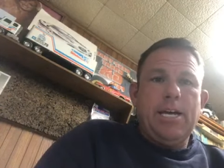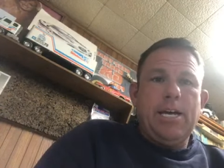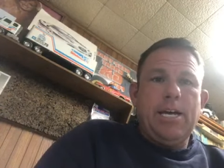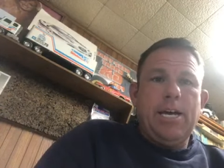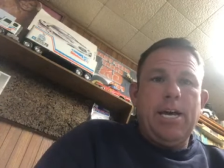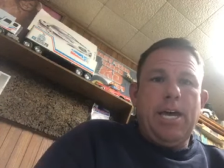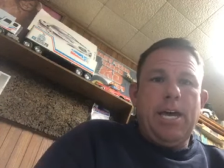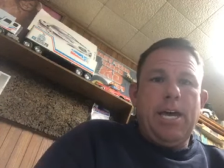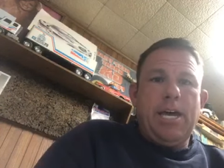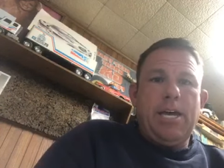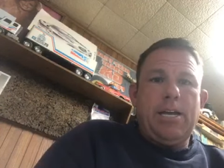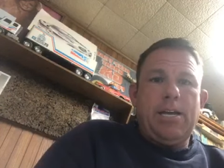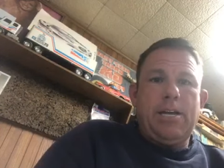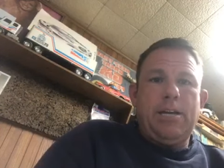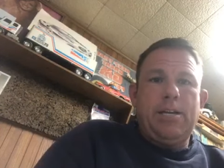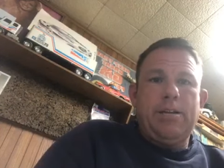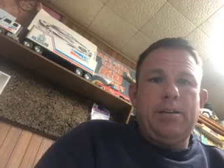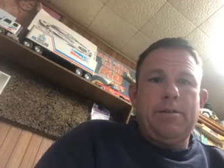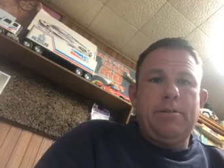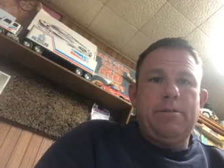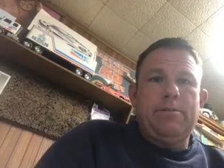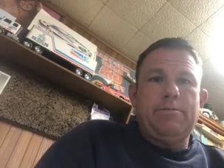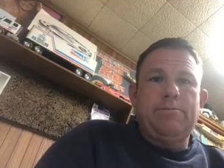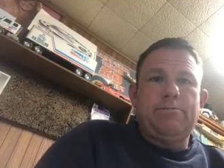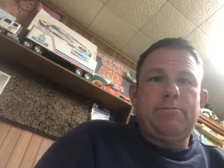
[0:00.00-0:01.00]

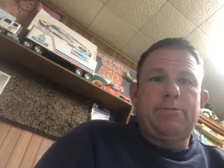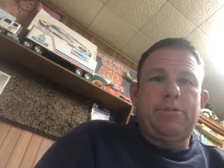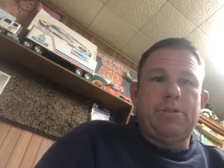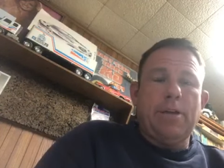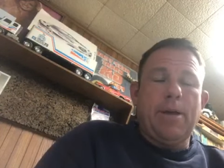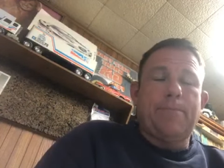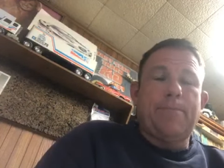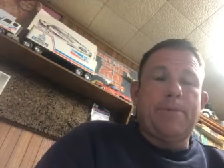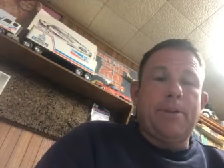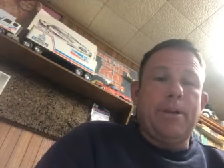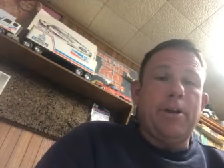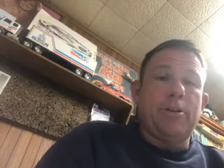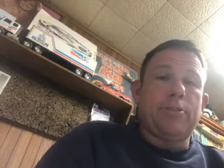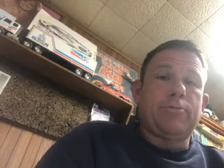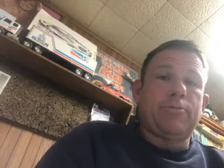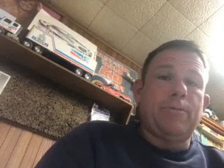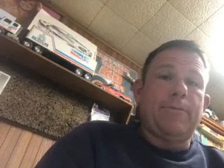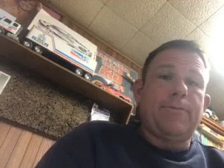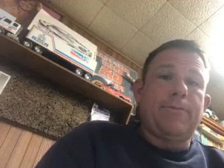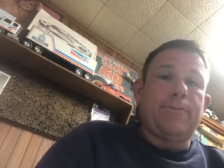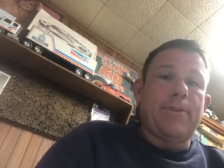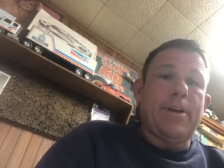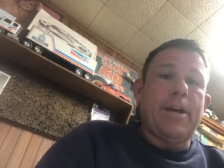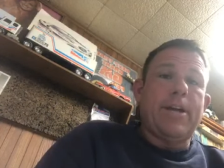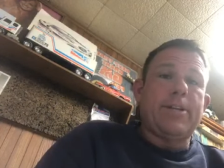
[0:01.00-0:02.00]
And something else
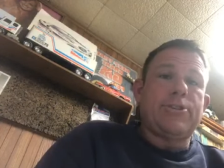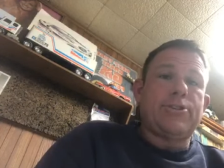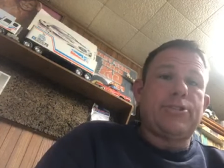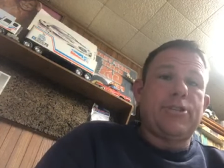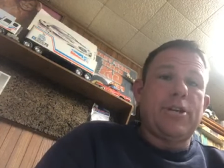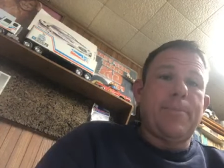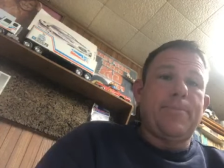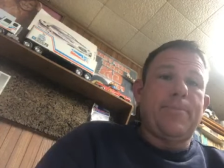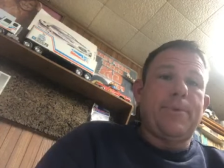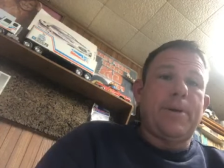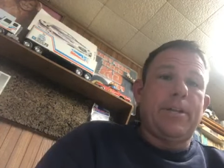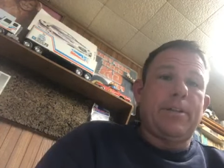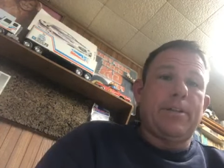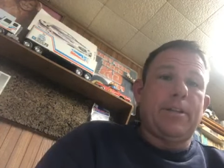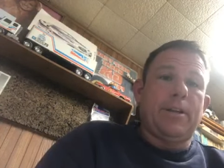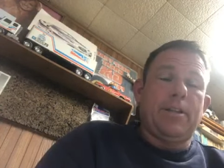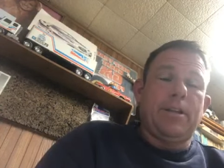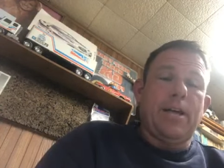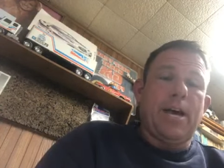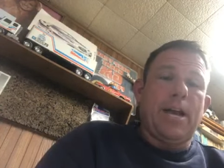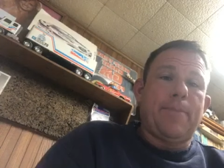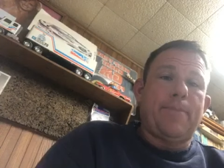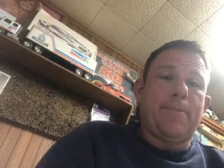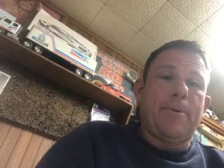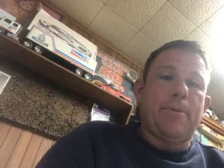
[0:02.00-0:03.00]
with freight shipping that a
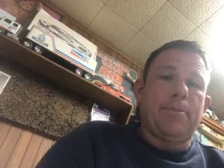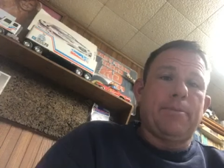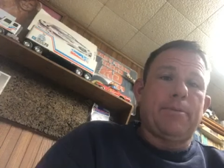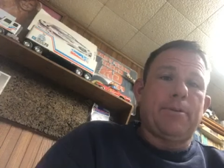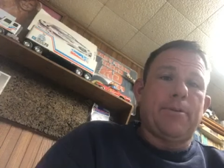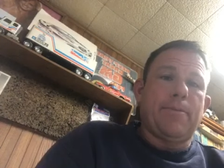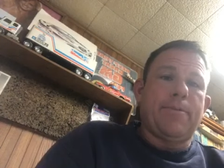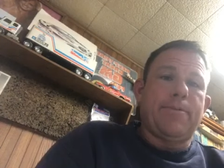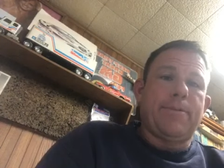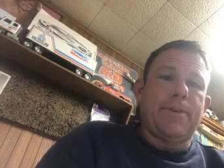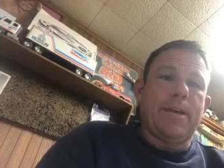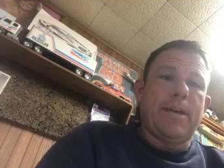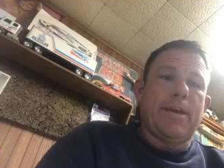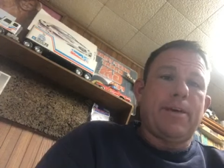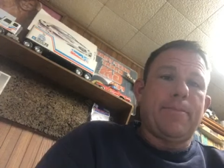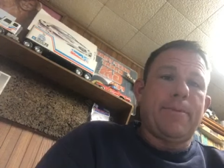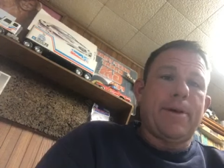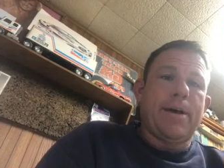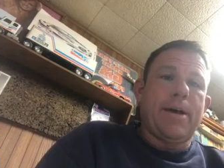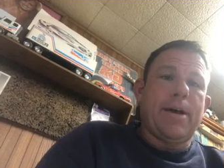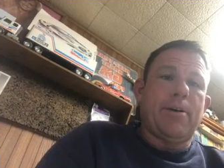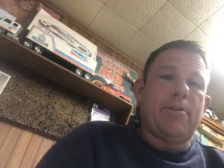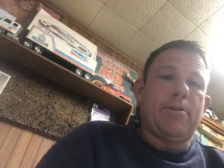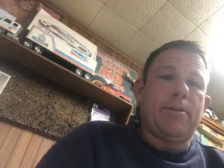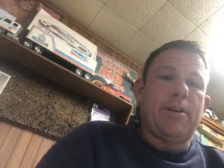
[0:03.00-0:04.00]
lot of people don't think
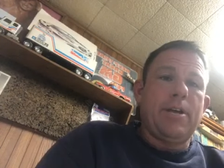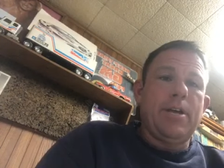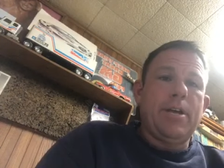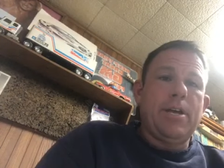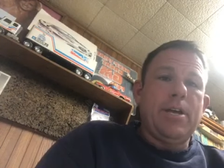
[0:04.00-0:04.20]
about,